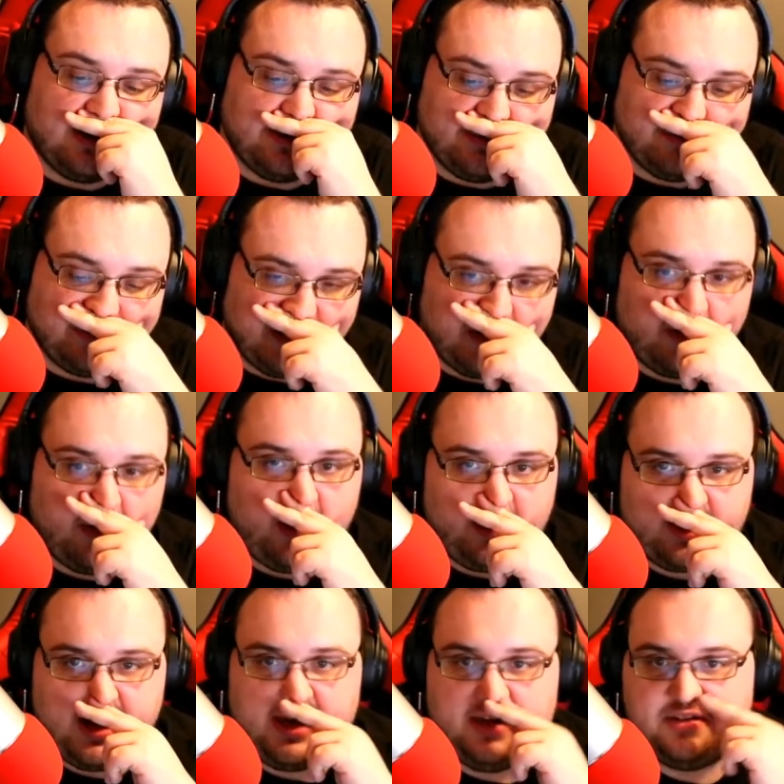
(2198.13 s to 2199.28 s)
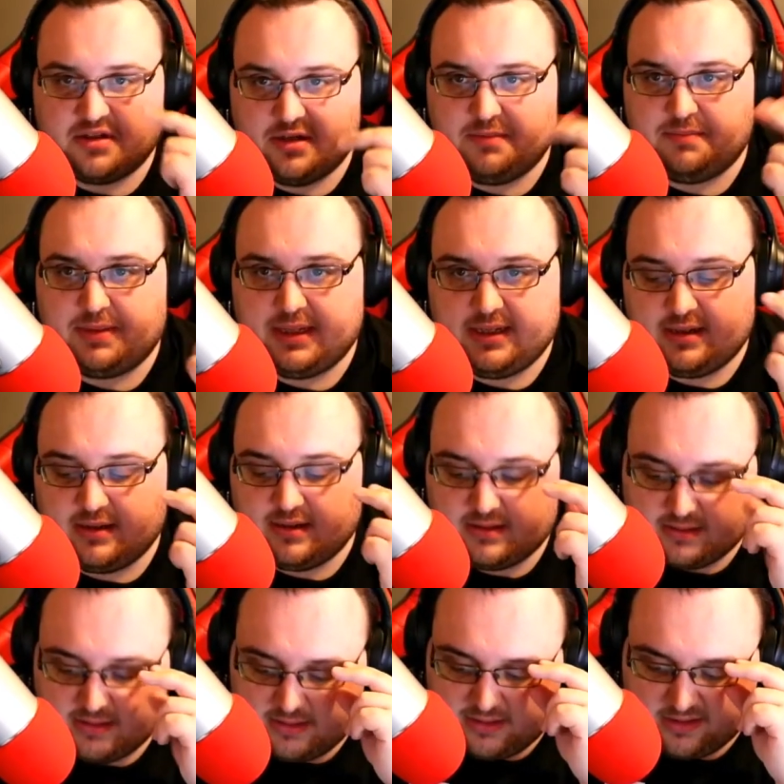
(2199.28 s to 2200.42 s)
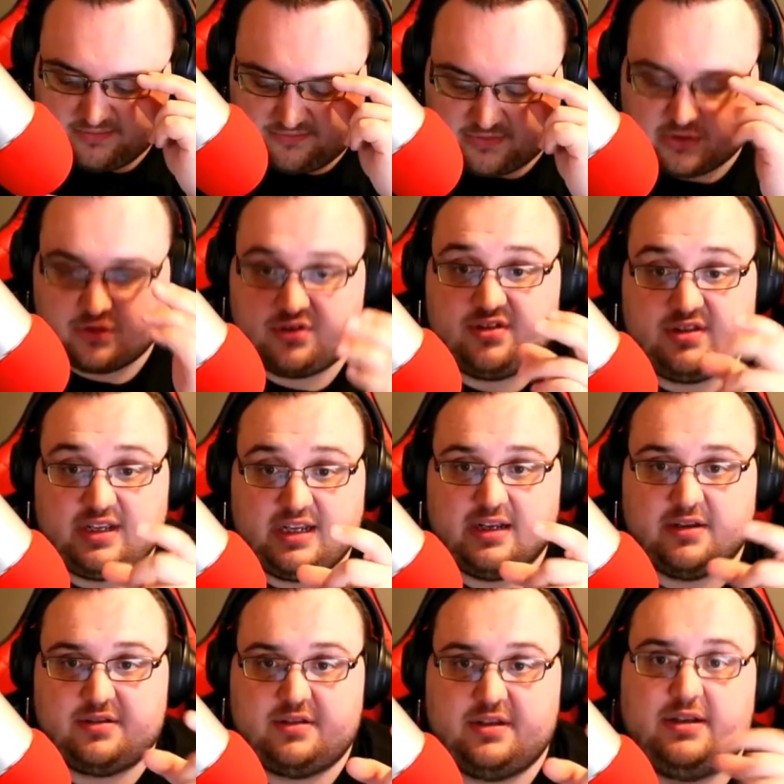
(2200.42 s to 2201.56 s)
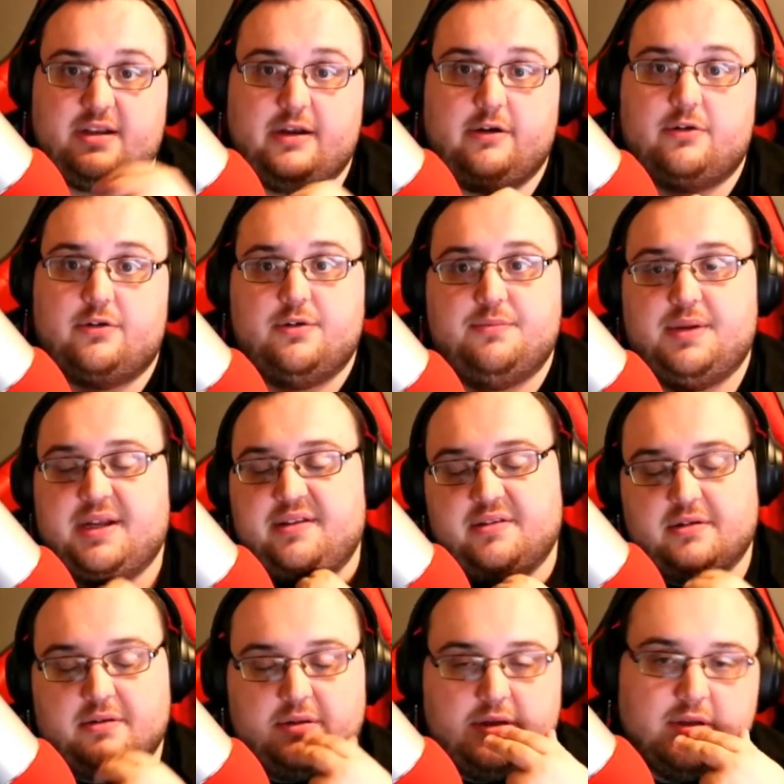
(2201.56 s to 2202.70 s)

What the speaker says: We know Hawkeye is going to be the first DLC character, basically.